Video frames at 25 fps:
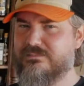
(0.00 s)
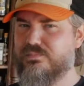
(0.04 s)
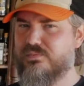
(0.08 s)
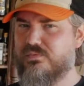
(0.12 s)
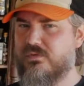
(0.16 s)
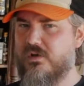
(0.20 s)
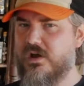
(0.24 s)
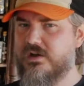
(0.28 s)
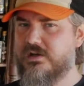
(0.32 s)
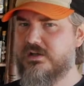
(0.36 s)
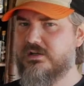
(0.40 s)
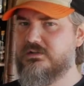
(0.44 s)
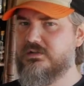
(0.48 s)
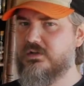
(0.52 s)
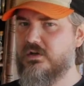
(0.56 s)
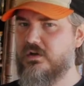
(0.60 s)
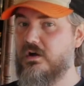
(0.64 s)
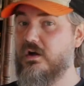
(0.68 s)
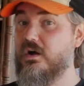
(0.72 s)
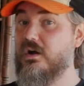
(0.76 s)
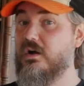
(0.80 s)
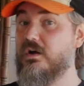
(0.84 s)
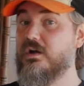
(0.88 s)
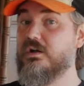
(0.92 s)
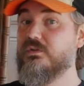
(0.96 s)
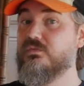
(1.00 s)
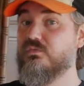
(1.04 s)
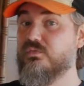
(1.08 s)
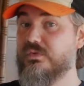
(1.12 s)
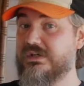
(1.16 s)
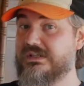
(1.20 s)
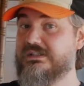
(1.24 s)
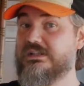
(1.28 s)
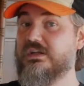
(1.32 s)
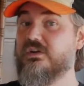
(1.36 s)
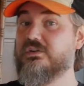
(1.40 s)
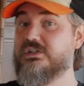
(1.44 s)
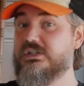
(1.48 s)
product on
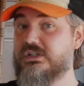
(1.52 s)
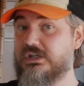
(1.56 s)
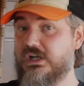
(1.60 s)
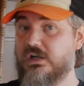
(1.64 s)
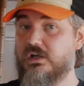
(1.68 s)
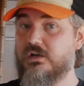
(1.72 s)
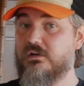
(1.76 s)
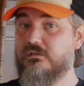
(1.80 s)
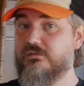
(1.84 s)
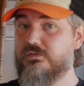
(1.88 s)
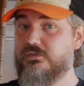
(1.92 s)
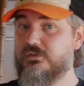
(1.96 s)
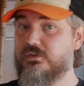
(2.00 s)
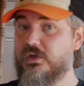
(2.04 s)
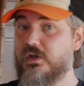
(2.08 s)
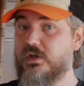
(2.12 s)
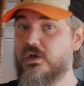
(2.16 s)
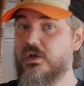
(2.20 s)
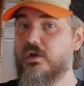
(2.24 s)
retail shelves,